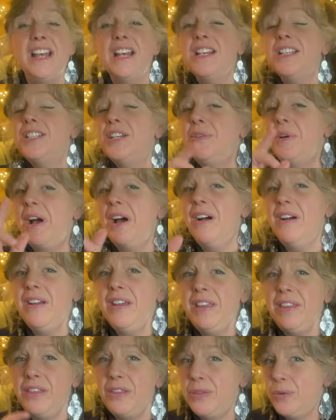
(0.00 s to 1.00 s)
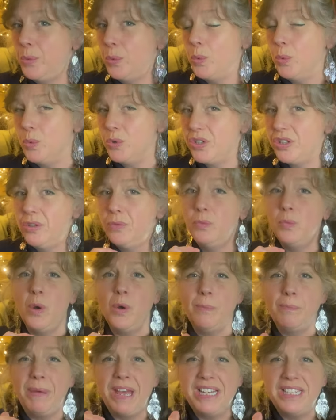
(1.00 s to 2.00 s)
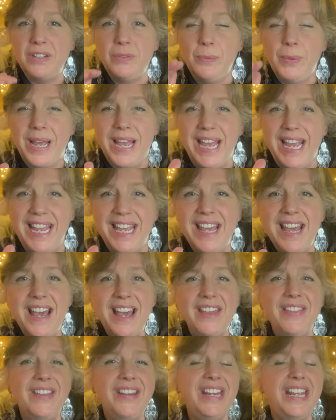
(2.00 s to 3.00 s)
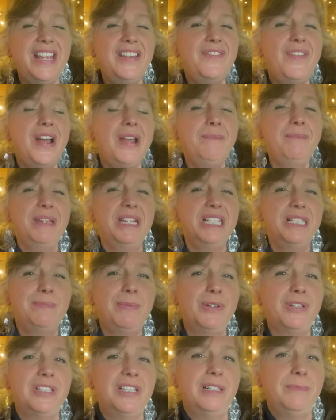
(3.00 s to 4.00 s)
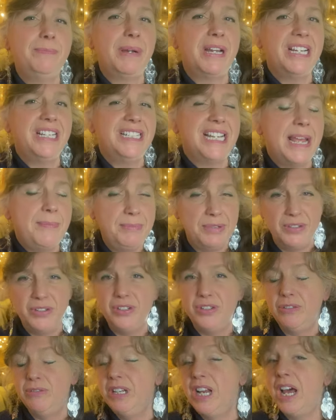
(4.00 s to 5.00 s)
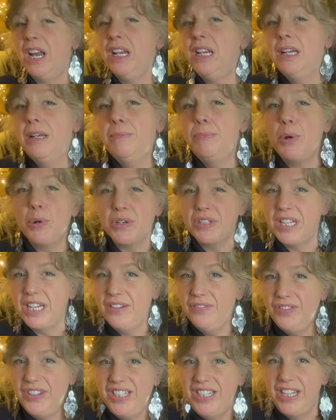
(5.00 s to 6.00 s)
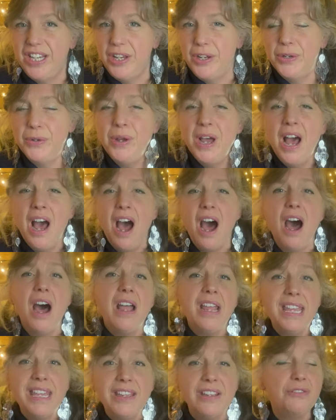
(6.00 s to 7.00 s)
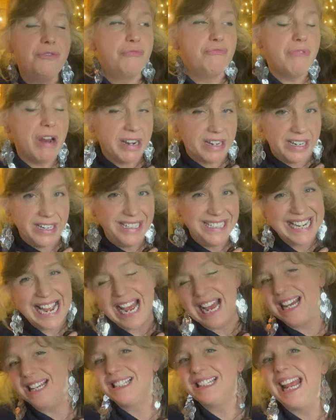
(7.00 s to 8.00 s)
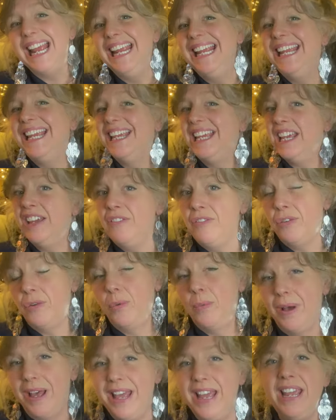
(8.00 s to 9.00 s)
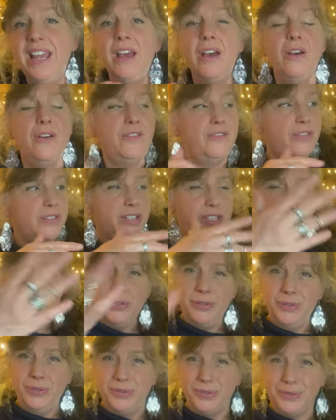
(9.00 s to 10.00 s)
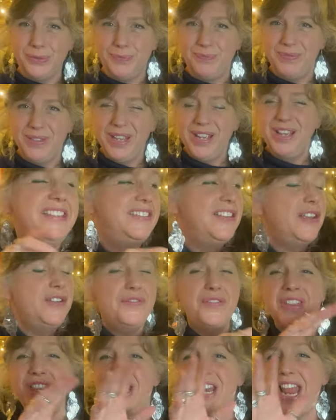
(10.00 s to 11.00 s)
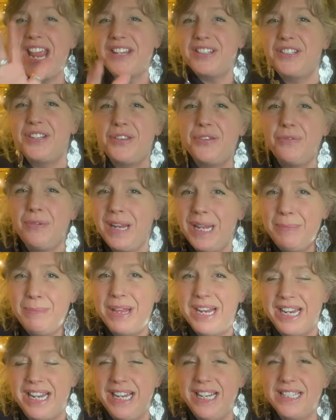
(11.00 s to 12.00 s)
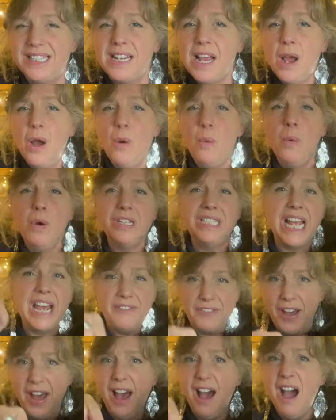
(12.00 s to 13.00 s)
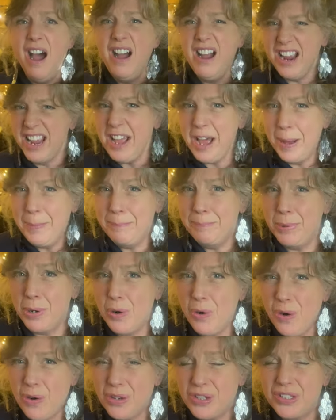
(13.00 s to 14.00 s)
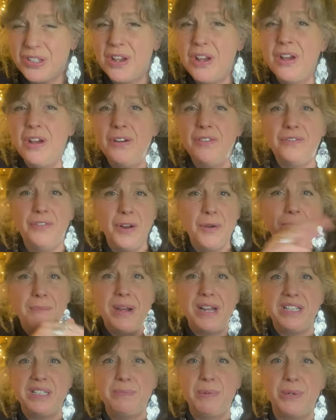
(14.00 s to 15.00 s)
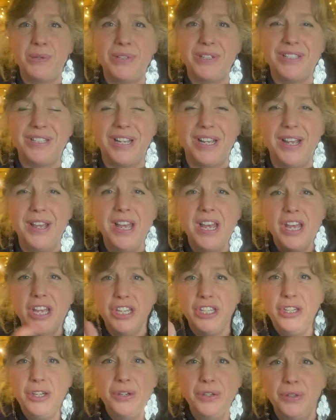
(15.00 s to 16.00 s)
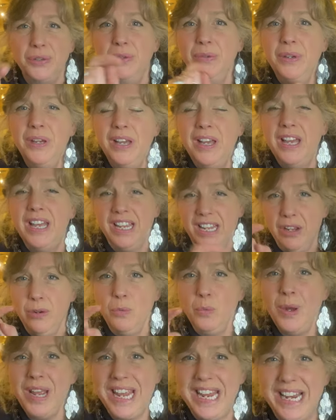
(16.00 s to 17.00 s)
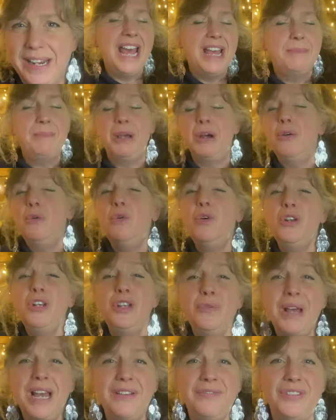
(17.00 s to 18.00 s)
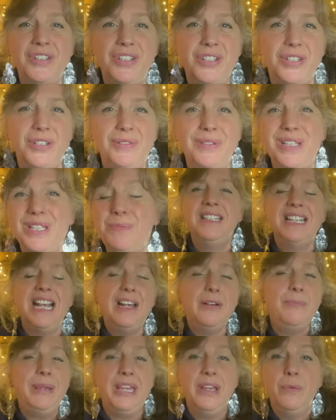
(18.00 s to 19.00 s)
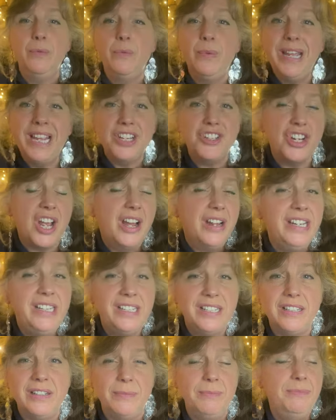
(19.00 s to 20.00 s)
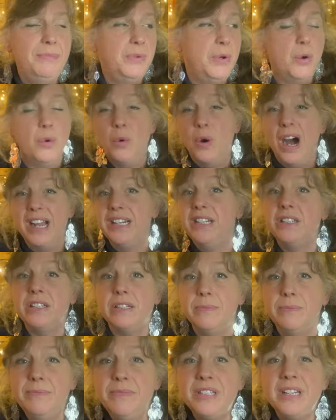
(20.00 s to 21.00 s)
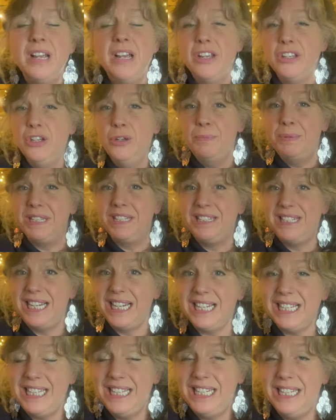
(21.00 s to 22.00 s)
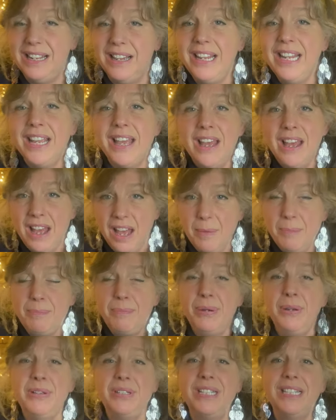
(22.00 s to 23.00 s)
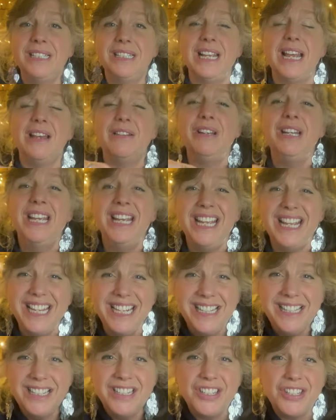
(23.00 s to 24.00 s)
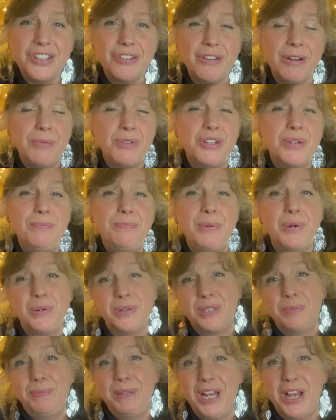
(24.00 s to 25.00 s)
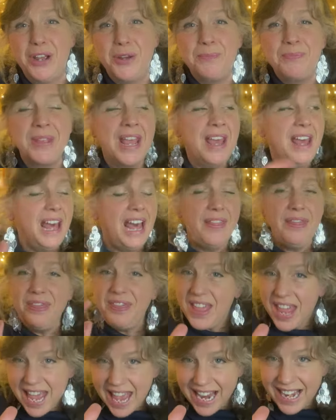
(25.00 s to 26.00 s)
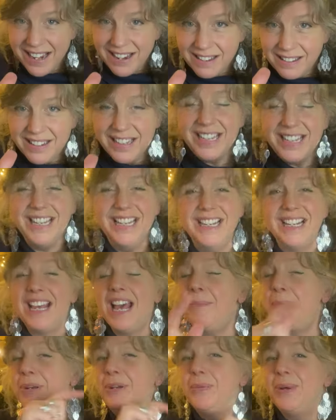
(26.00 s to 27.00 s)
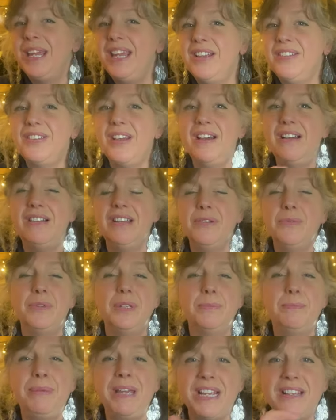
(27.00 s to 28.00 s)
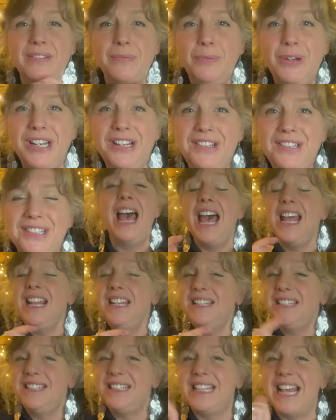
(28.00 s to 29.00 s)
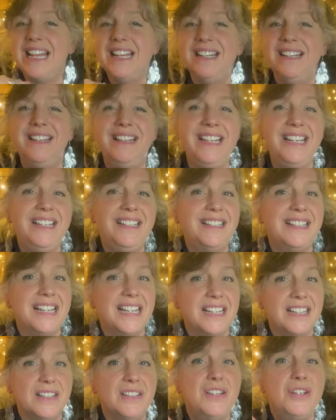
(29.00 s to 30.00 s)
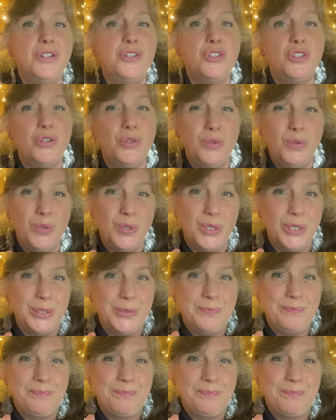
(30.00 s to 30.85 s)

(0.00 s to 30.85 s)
So I thought that what better way than if I'm being sponsored by Temu to do an unboxing video, I could run it as a giveaway for you. So for the next 3 minutes, whatever I unbox from my sponsor, you can win. All you have to do is tell me which item or items you particularly like and put it down in the comment box below. And then in a couple of weeks, I will pick some winners and send these things to you.